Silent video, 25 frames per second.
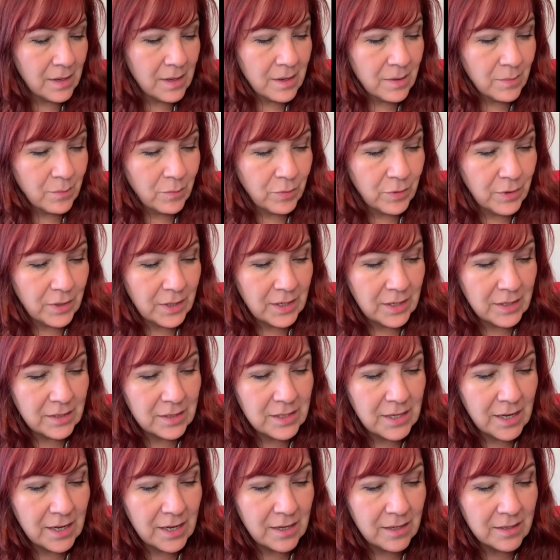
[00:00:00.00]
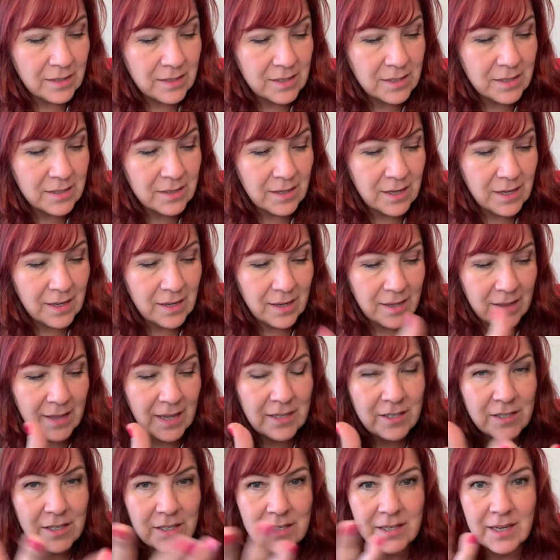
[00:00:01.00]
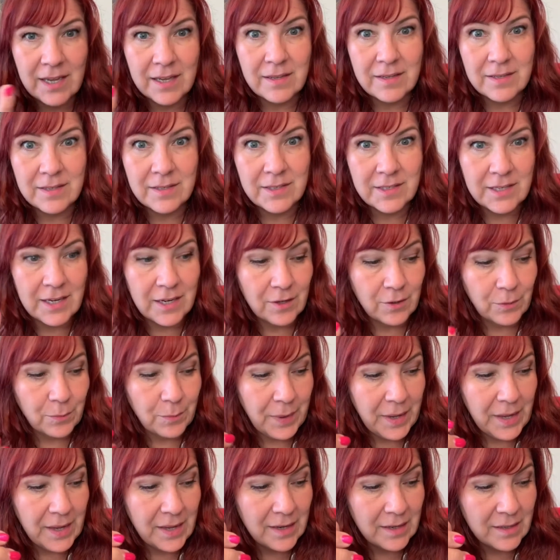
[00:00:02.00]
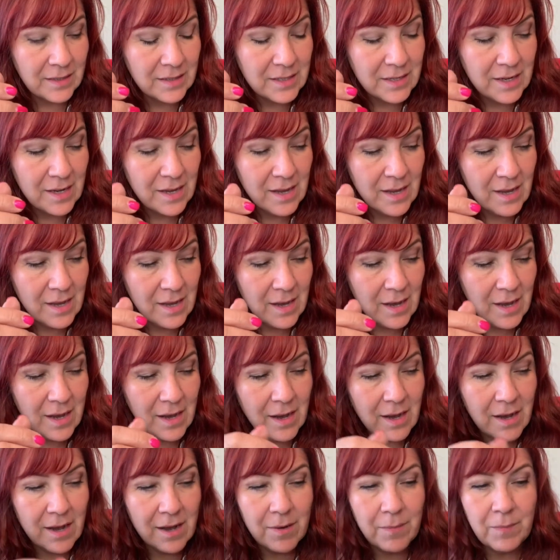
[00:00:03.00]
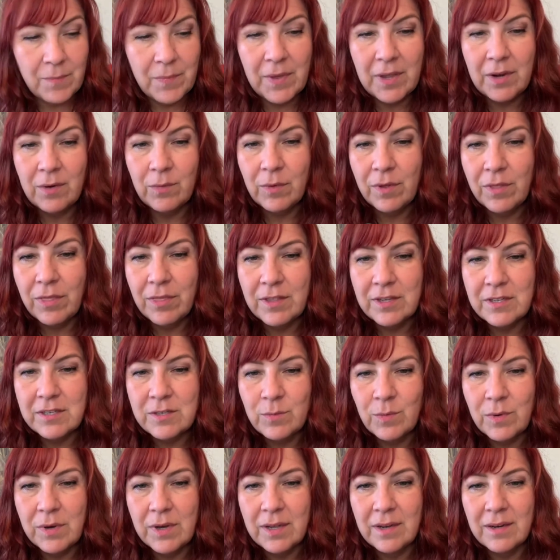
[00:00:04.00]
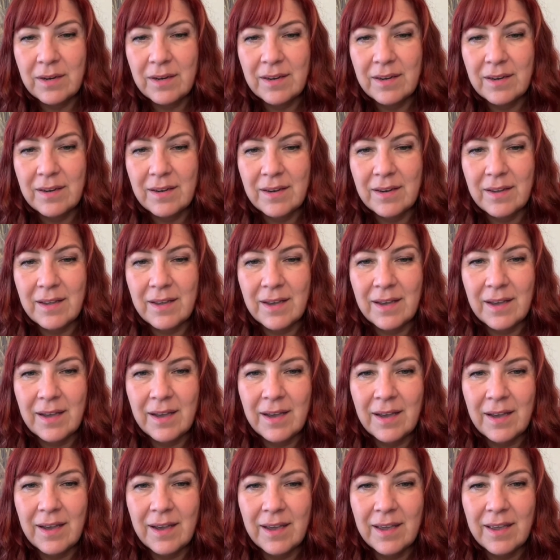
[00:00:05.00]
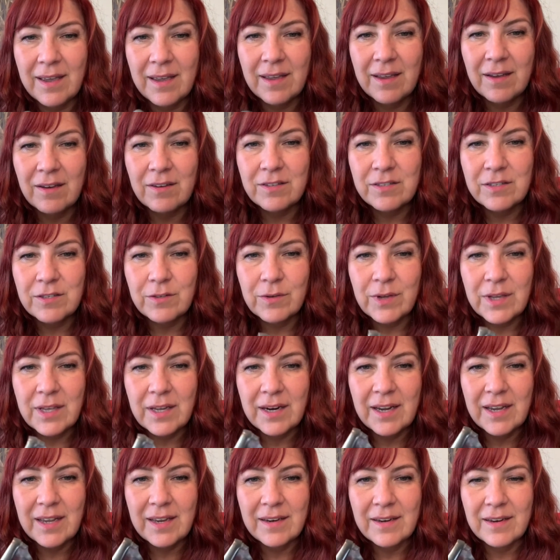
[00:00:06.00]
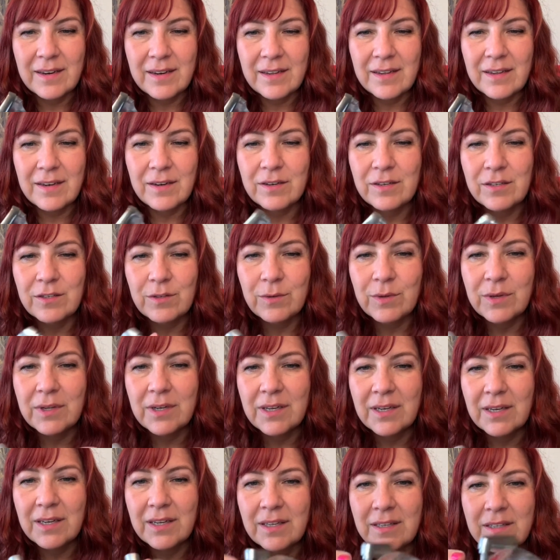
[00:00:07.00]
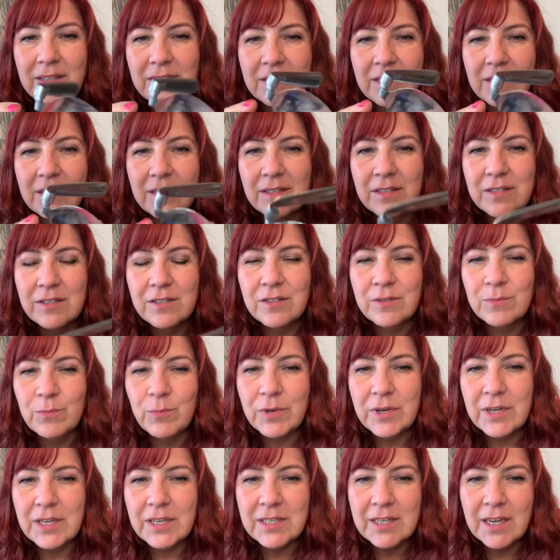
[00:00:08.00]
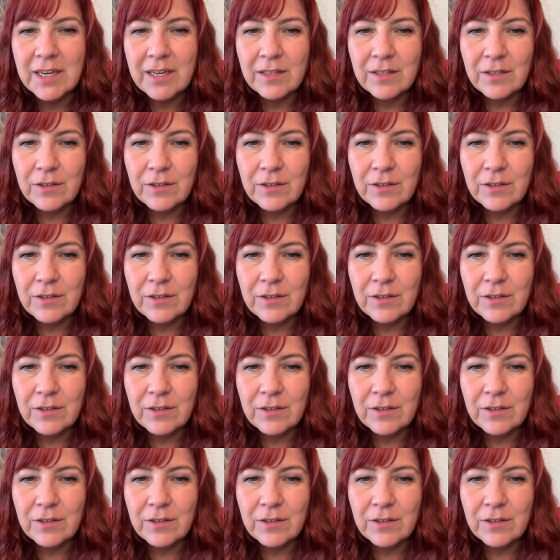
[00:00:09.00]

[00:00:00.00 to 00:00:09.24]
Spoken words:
pretty intense, and that's just that single bend. And with this one, I also cannot undo it, and it's a pretty tight little